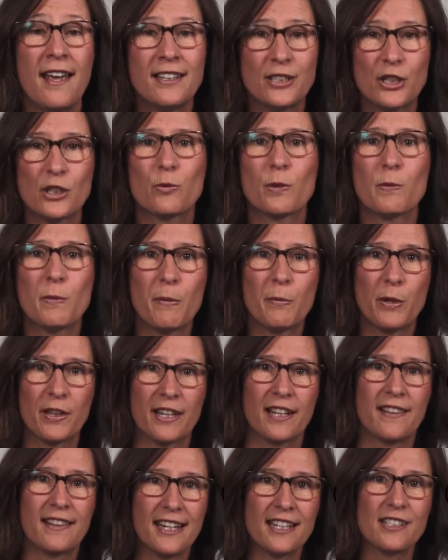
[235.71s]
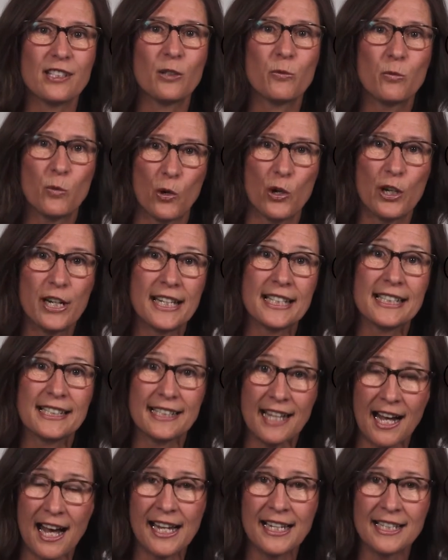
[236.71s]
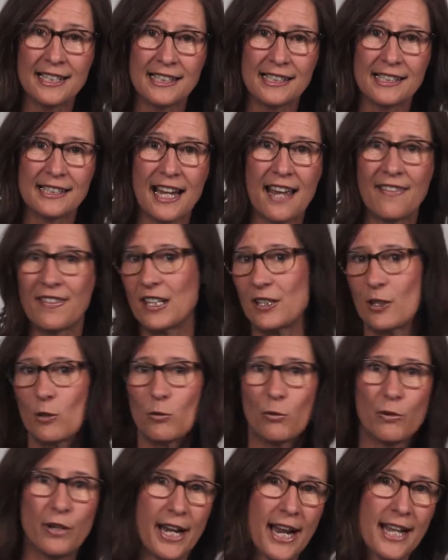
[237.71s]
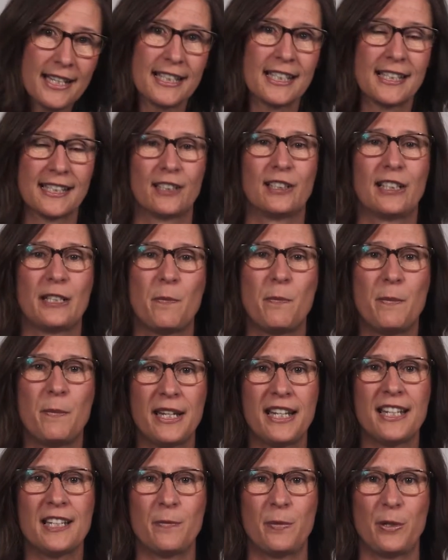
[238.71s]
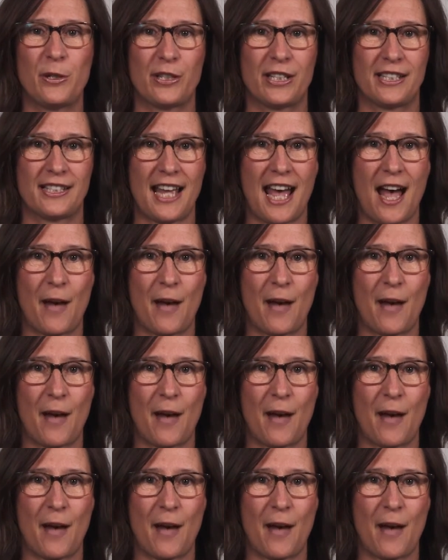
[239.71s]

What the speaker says: Just remember that these are warning signs and they don't necessarily mean abuse is